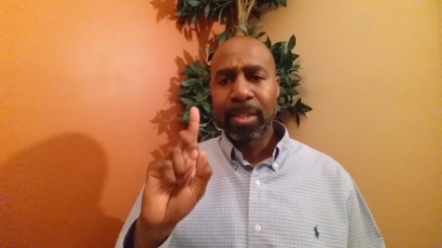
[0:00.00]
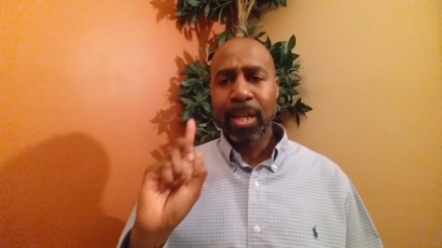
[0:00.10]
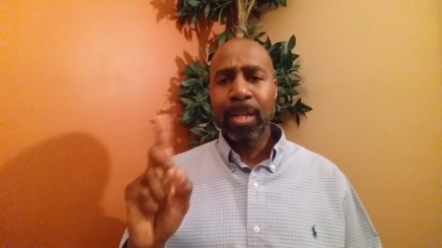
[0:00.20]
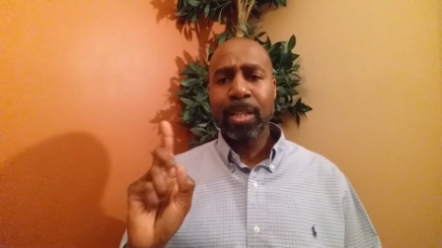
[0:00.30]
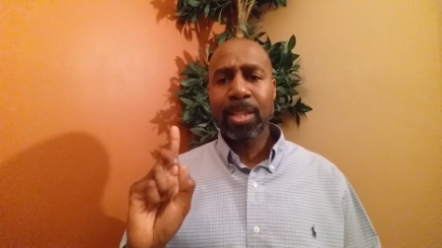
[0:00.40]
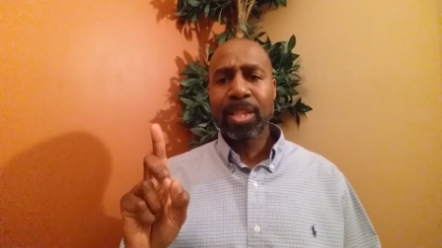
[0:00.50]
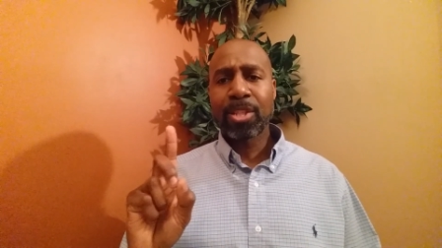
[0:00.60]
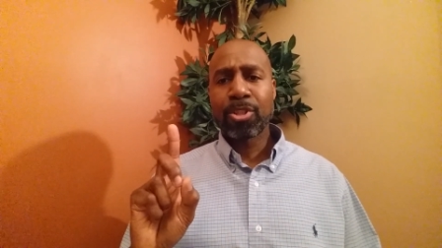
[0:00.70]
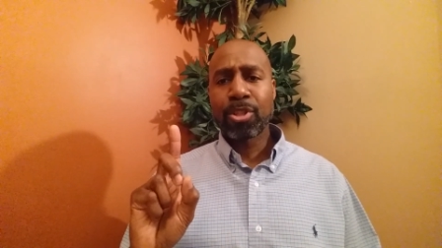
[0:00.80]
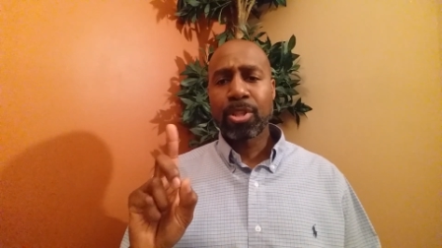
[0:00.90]
The other
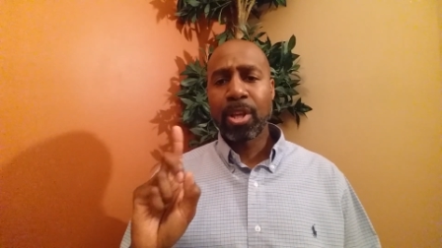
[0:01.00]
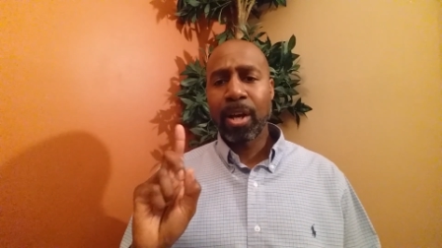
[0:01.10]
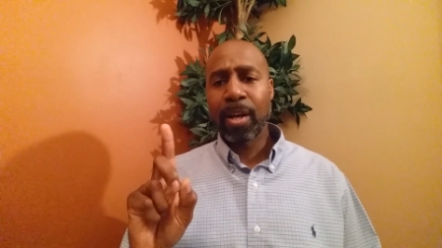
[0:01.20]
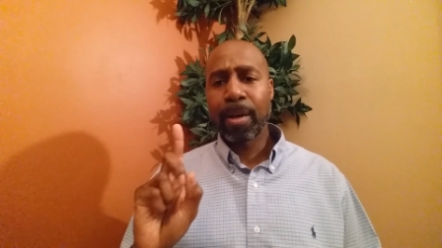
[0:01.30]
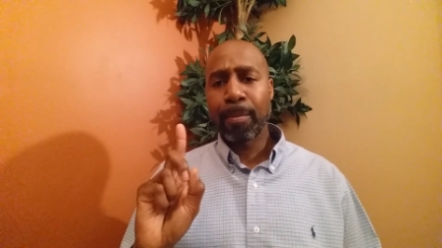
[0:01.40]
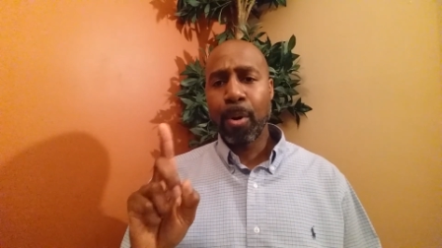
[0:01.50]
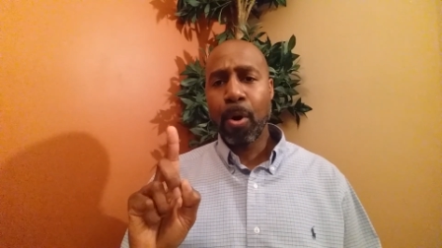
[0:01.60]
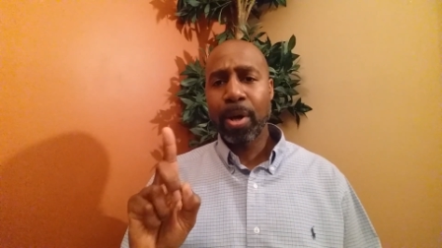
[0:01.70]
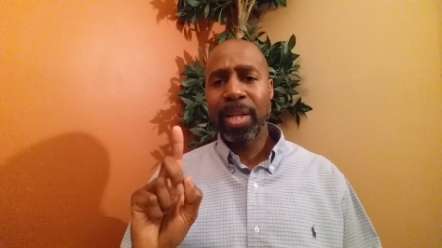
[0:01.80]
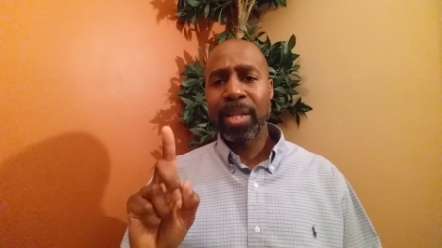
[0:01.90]
uh,
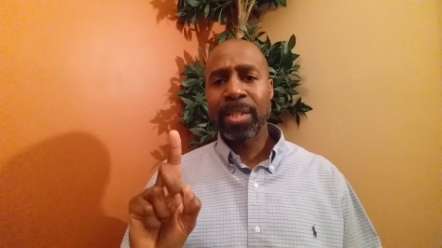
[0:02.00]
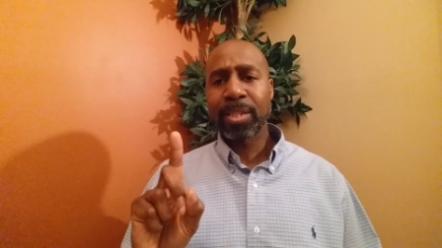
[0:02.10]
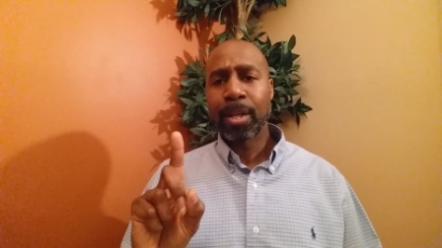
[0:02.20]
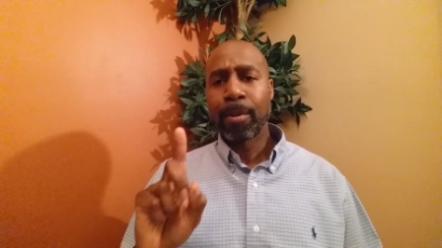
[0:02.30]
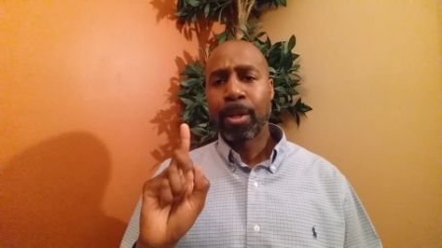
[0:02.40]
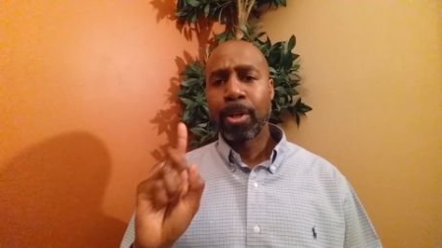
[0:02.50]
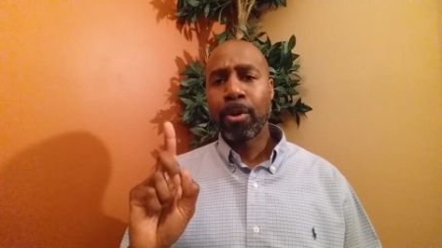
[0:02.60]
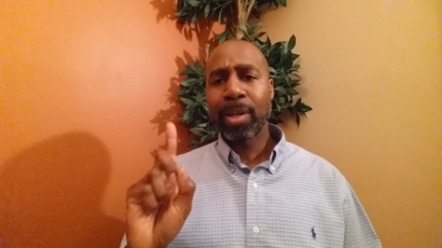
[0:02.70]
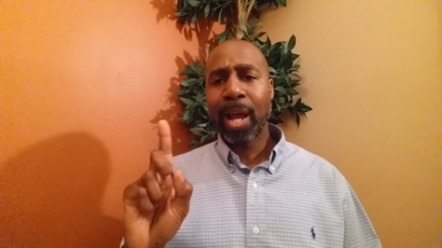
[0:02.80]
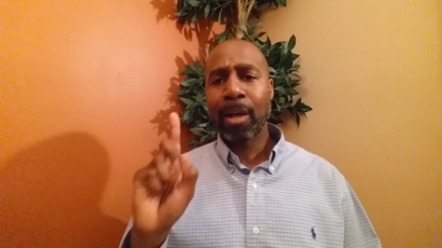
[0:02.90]
part is
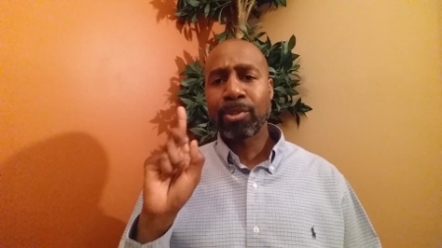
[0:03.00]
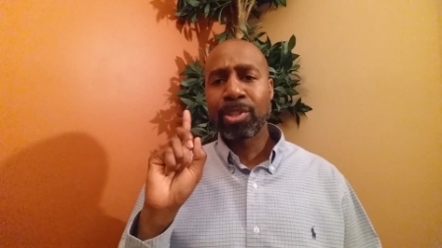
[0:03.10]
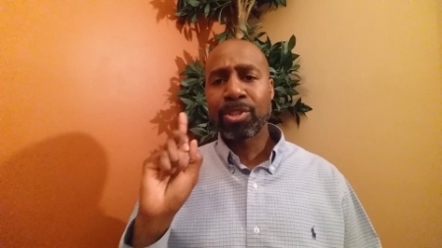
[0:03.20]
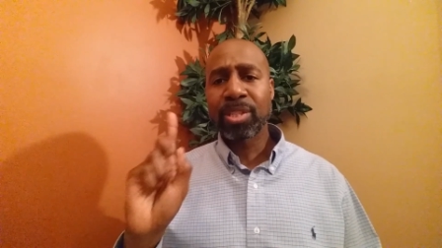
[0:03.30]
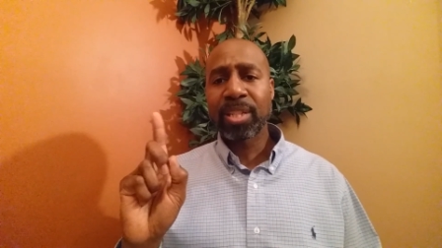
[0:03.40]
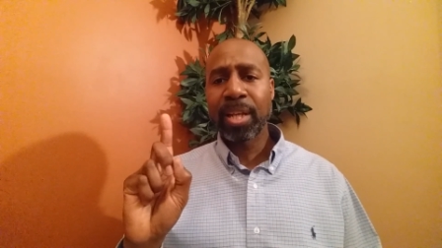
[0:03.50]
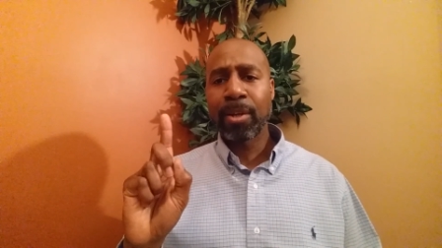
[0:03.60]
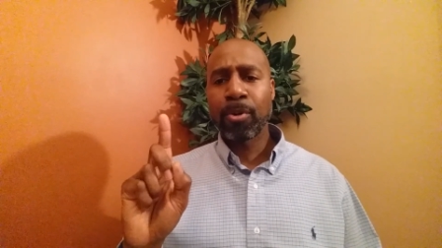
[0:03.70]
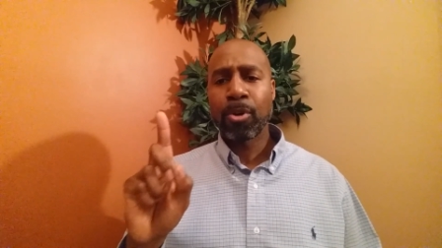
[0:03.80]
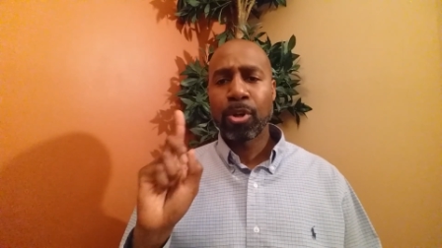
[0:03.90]
learning how to
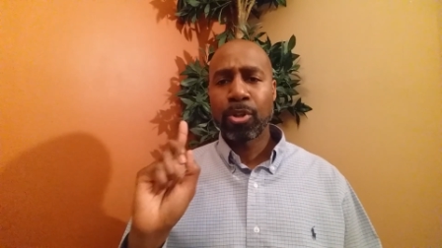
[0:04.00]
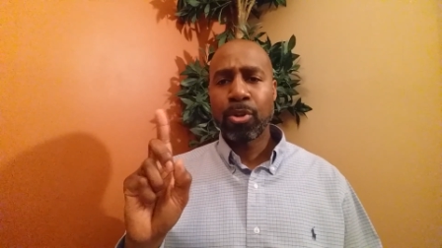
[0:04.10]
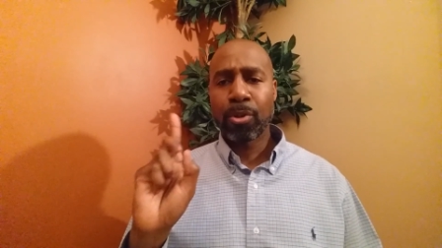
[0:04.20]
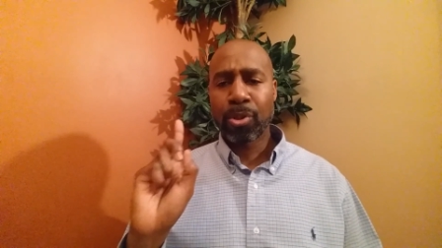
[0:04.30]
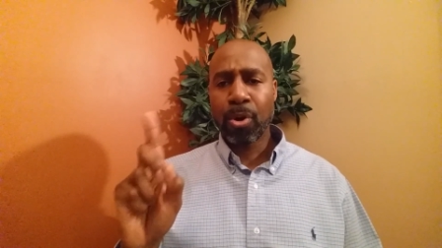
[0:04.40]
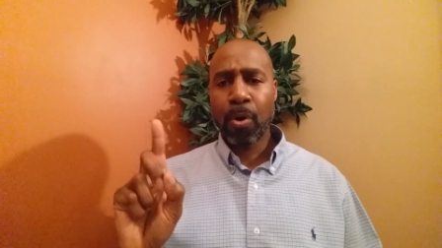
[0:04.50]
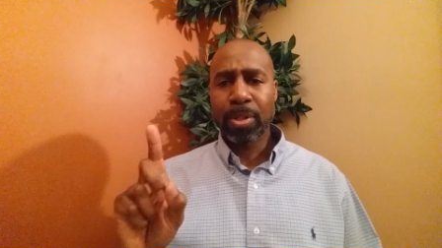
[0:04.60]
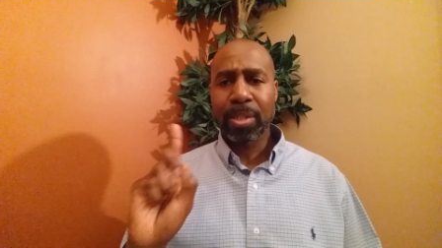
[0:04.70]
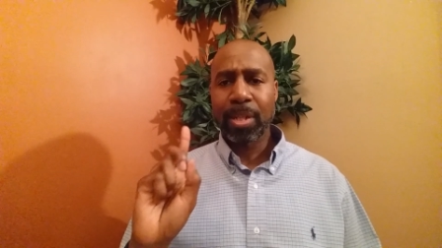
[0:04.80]
steal your thoughts.